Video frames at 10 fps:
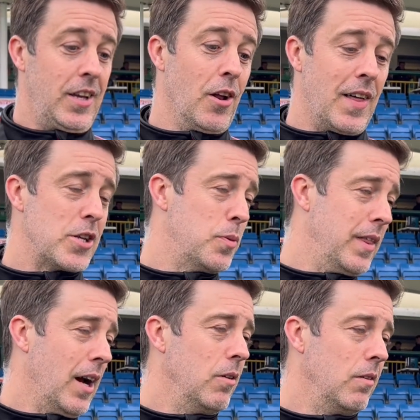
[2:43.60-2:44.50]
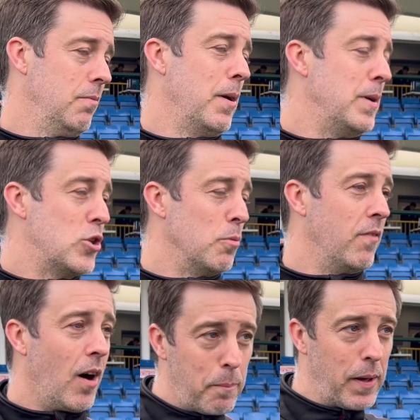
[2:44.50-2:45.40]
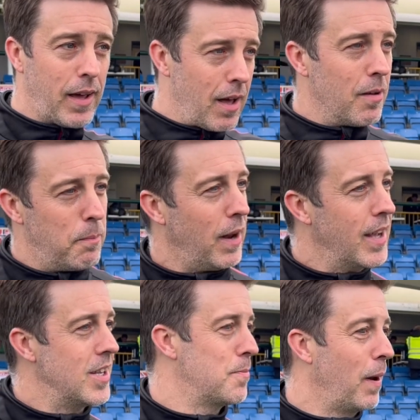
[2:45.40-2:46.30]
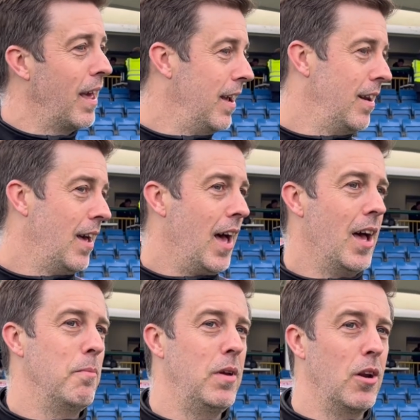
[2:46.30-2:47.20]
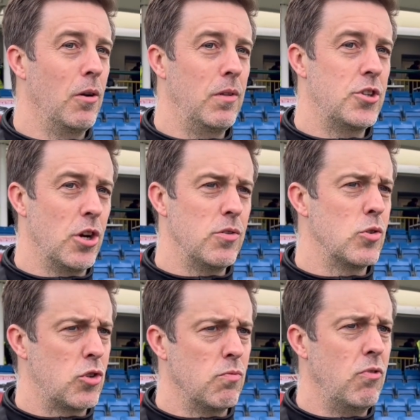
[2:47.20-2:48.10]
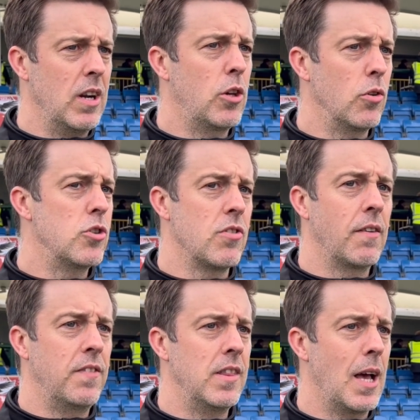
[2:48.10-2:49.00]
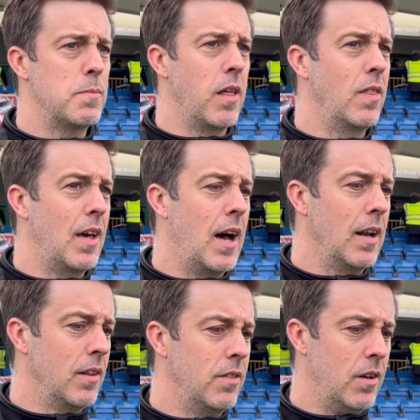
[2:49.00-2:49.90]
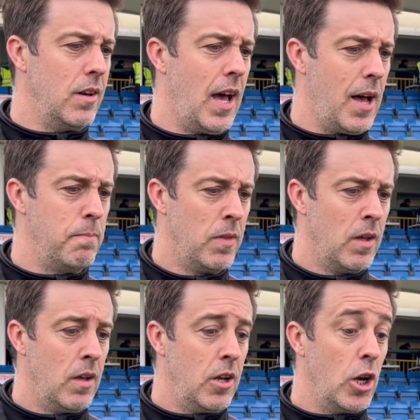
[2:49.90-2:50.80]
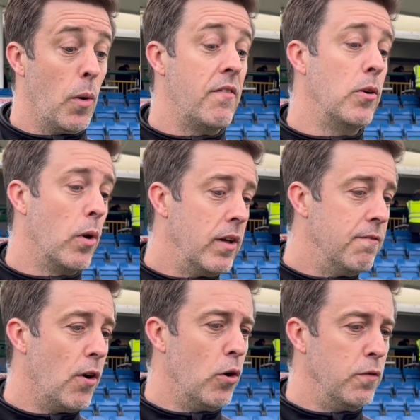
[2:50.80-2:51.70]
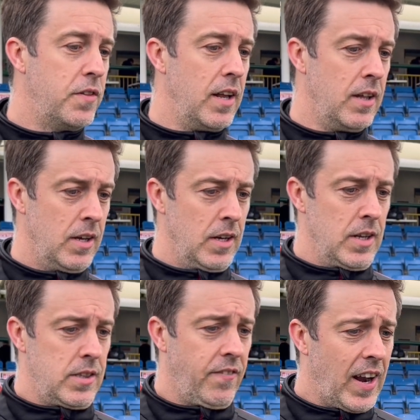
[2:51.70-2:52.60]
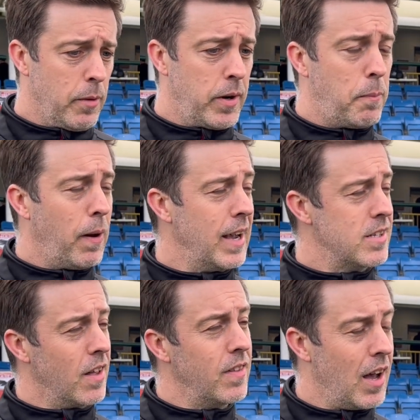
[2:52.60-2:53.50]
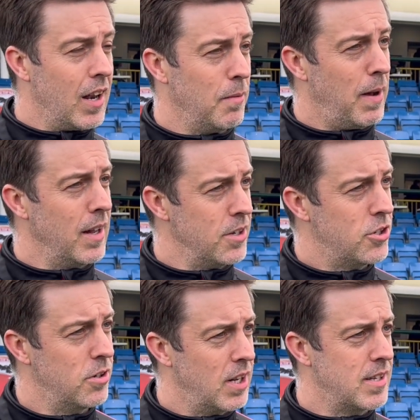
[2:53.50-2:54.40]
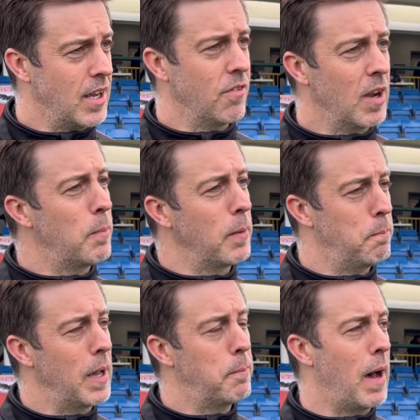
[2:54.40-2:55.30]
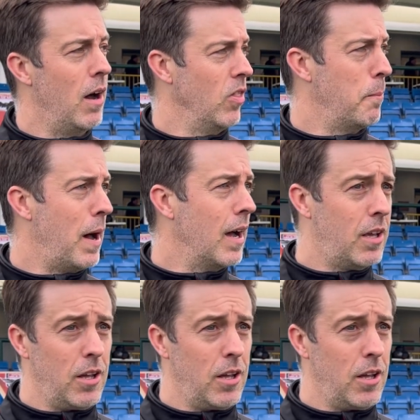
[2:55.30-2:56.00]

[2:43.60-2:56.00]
that's without maybe some of our bigger players playing. It shows us some really good strength and depth on the island, and everyone involved in development of players on the Isle of Man should take a big pat on the back.